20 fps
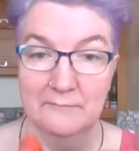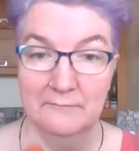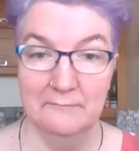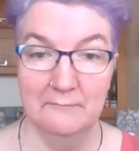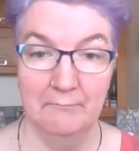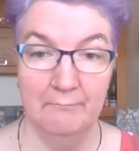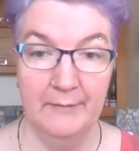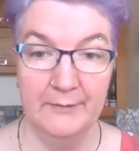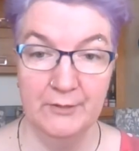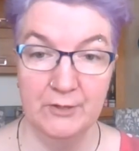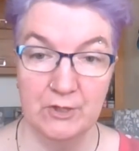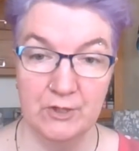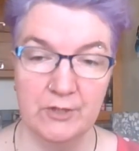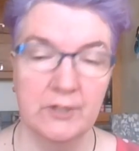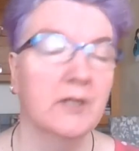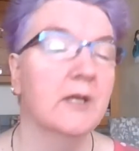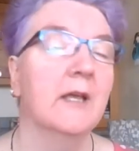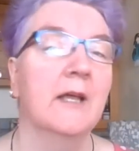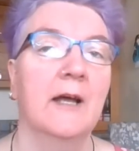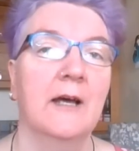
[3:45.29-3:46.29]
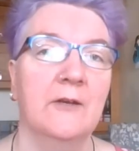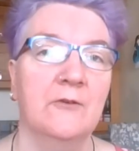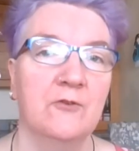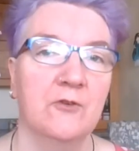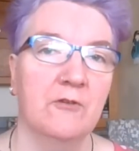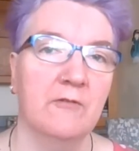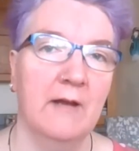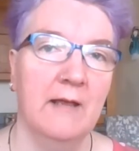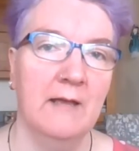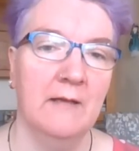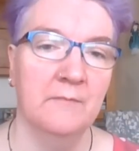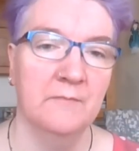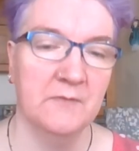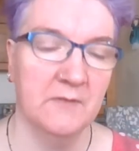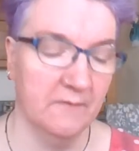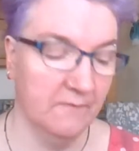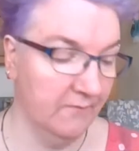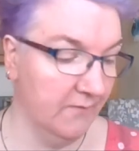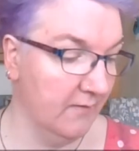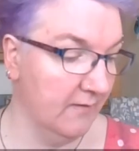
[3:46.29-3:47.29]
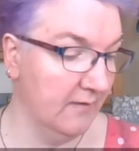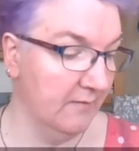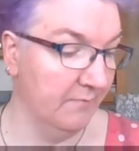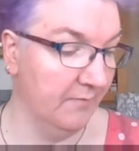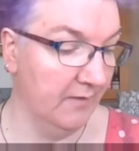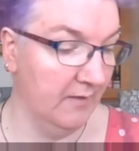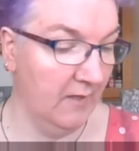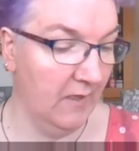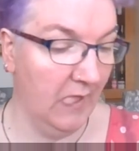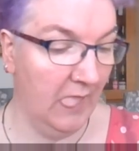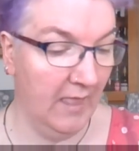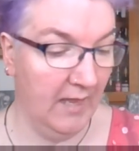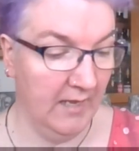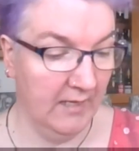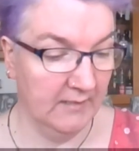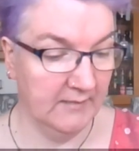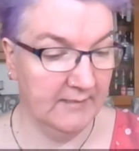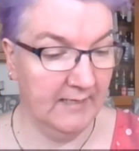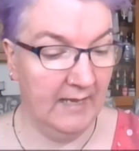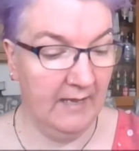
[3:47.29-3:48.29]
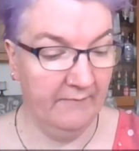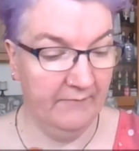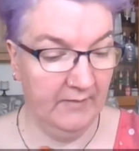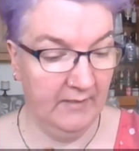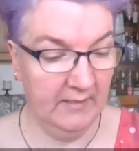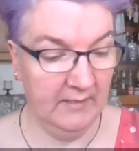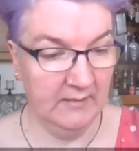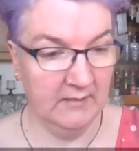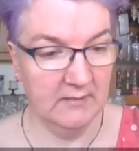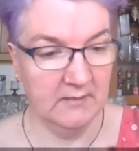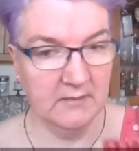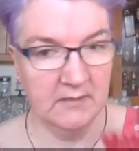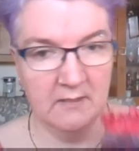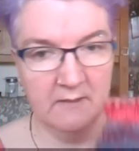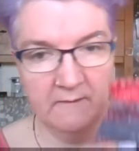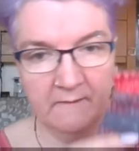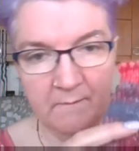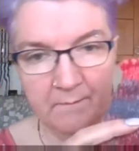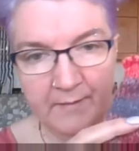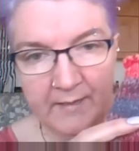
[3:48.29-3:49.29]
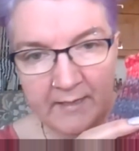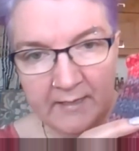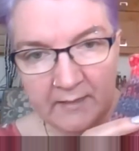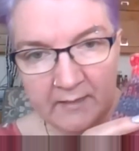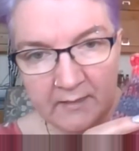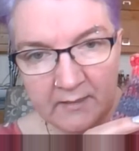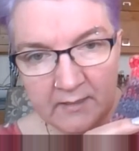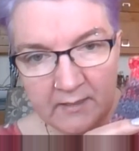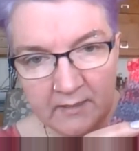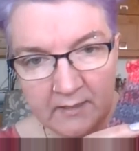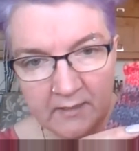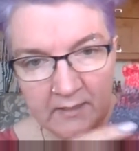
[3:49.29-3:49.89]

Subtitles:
100 grams of fibre, to have in it the pink